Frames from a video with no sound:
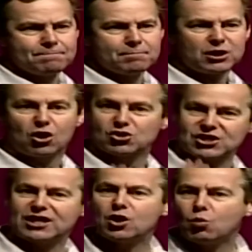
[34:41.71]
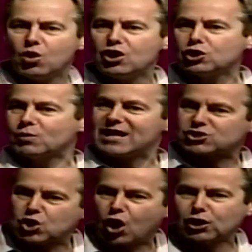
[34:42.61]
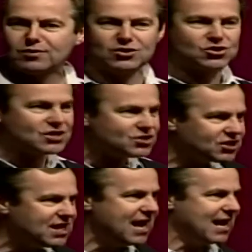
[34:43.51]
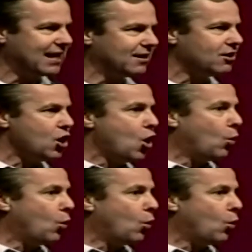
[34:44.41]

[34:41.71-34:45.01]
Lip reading: Because in a world where tolerance is king,